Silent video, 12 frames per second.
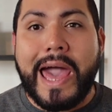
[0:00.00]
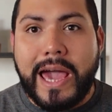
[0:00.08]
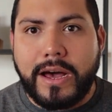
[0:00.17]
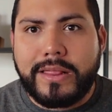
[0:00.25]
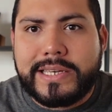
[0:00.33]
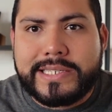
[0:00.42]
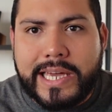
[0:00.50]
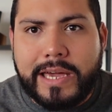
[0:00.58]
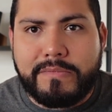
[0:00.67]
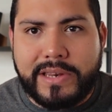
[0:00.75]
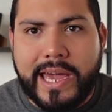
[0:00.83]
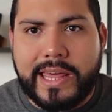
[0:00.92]
And on the
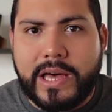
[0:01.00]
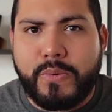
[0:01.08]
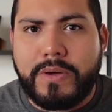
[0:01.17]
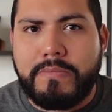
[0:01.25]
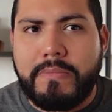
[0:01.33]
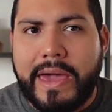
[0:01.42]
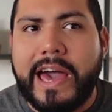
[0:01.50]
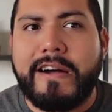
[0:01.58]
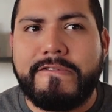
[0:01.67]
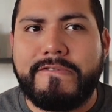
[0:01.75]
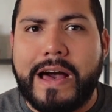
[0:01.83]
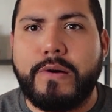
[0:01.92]
same day that we may
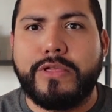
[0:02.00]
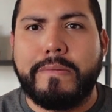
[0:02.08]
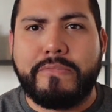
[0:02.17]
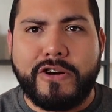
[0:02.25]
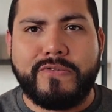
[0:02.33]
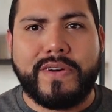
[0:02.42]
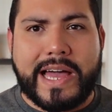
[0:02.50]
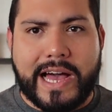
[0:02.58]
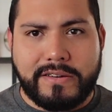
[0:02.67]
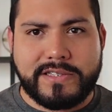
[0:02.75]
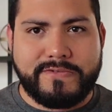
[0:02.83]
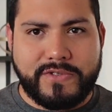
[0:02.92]
have found the perfect
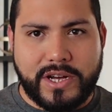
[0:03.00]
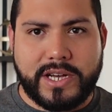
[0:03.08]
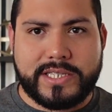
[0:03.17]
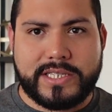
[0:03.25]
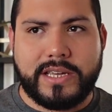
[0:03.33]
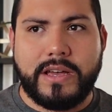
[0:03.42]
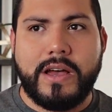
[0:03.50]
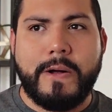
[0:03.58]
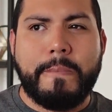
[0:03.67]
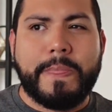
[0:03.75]
house for us